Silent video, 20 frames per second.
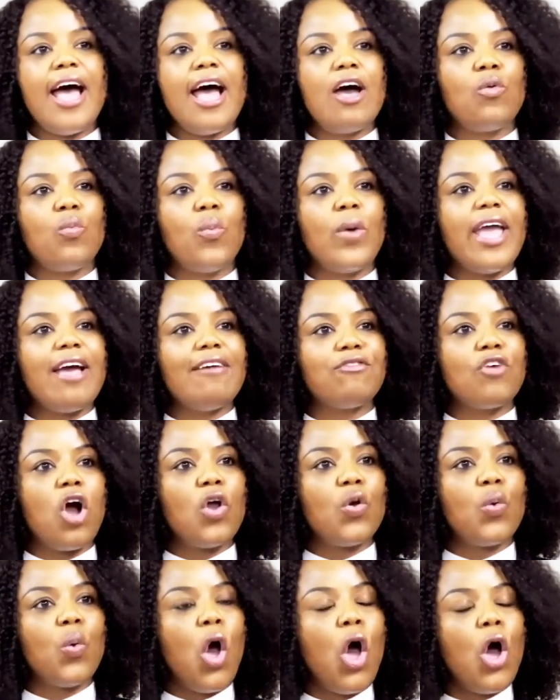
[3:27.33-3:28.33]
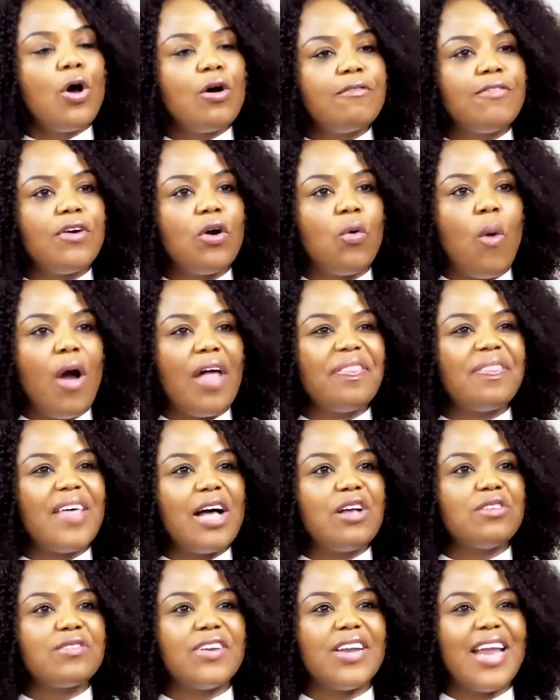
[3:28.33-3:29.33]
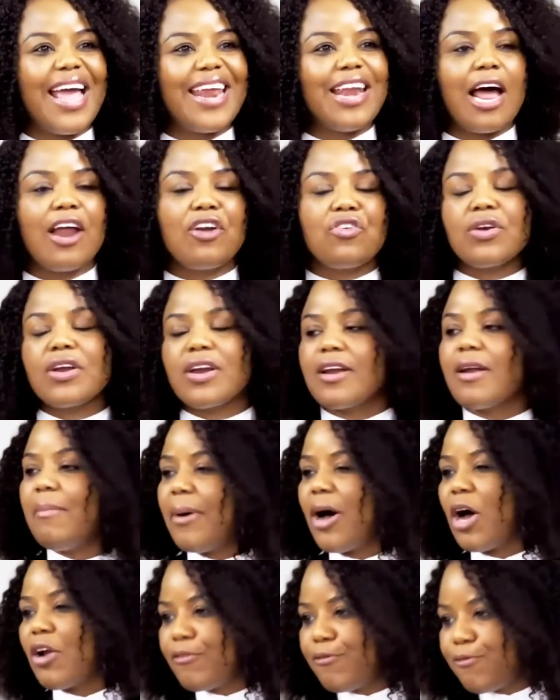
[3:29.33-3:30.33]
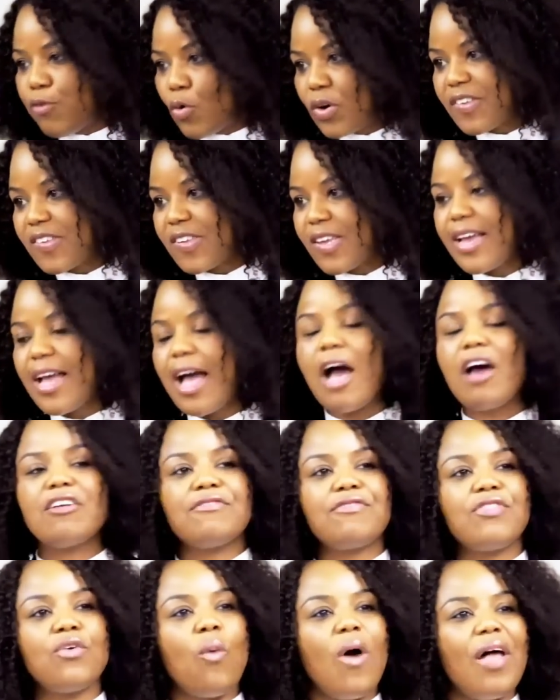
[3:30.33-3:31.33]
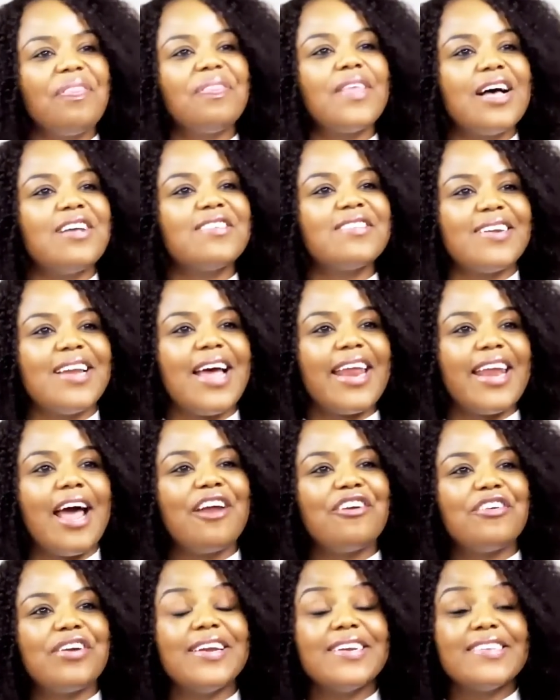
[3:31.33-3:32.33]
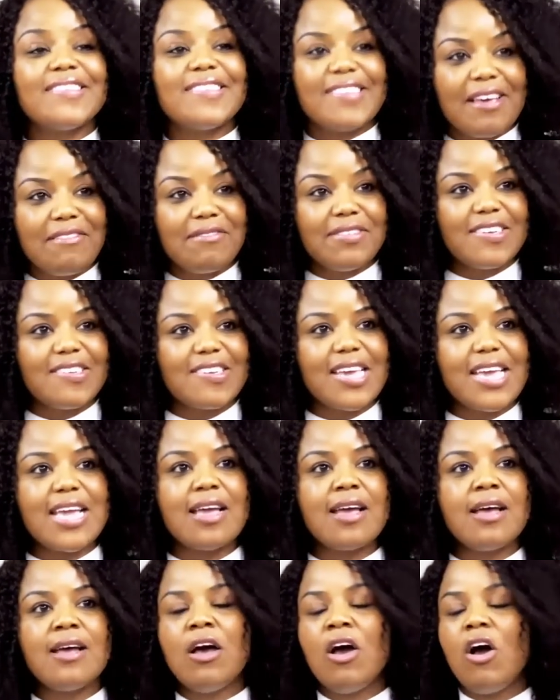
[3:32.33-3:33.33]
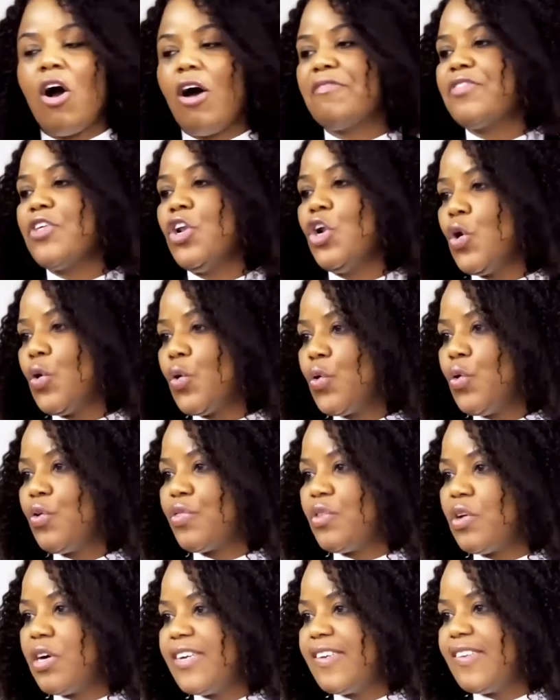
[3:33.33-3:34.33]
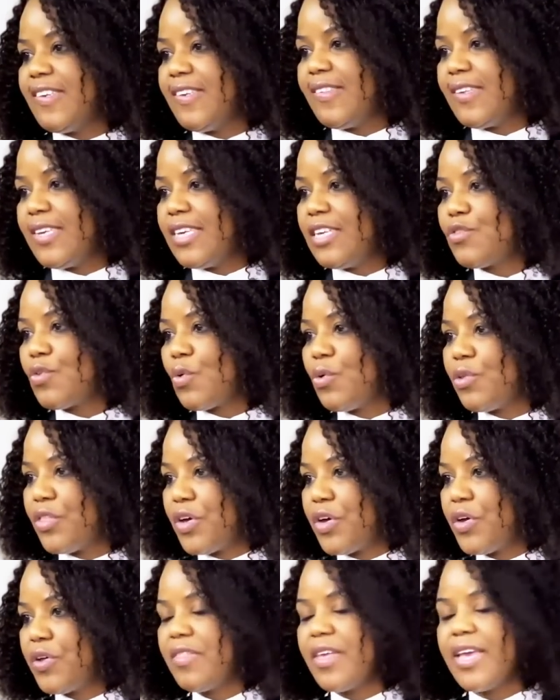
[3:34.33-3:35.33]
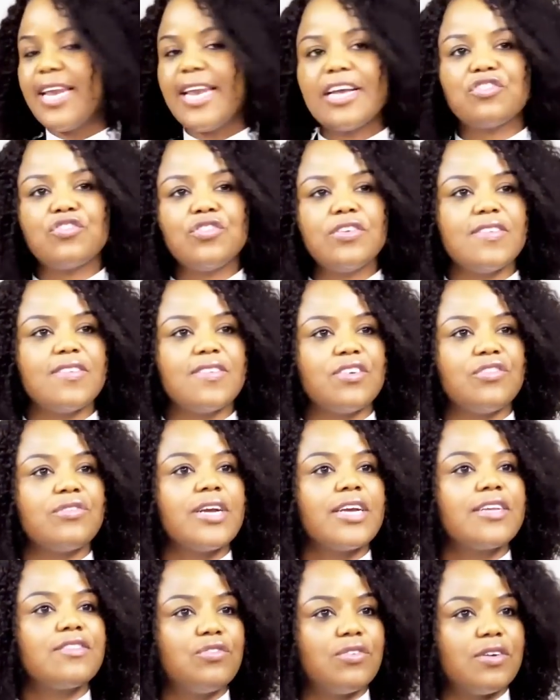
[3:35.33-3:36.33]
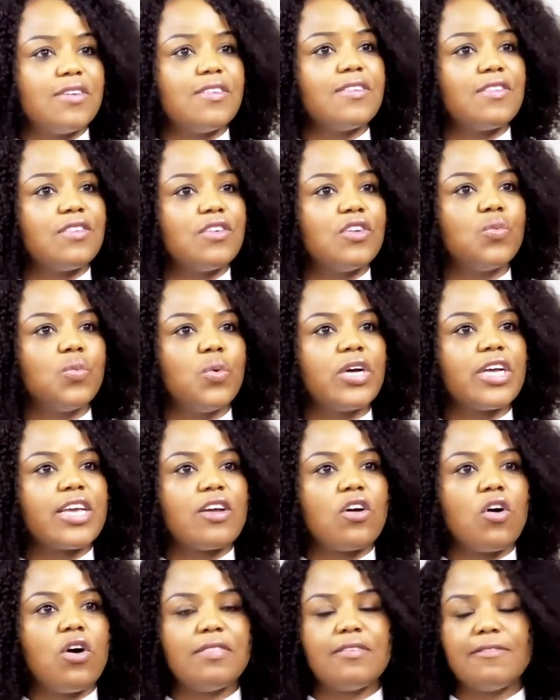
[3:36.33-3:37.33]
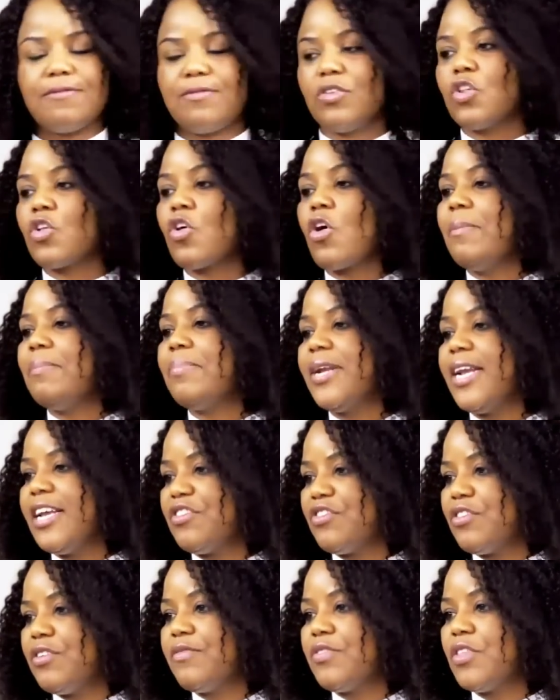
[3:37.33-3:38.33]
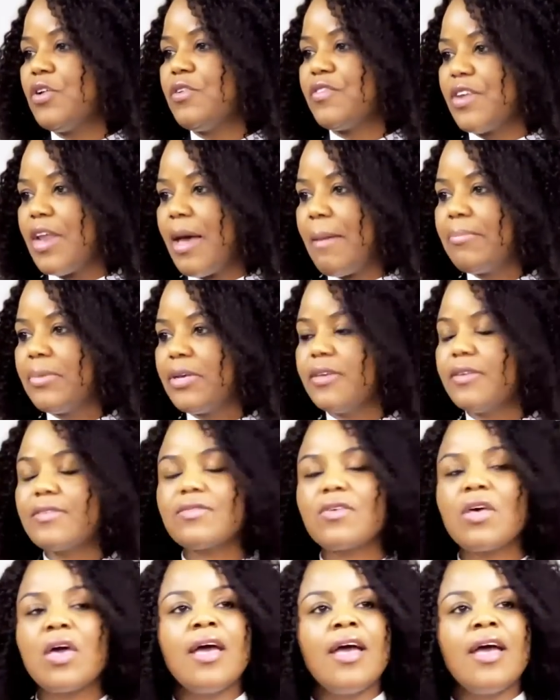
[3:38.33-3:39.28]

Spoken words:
We have got over 1,900 and about 40 out of the 1,970 of the local authority seats, although the Elections Directorate is still working on the full compilation of those numbers.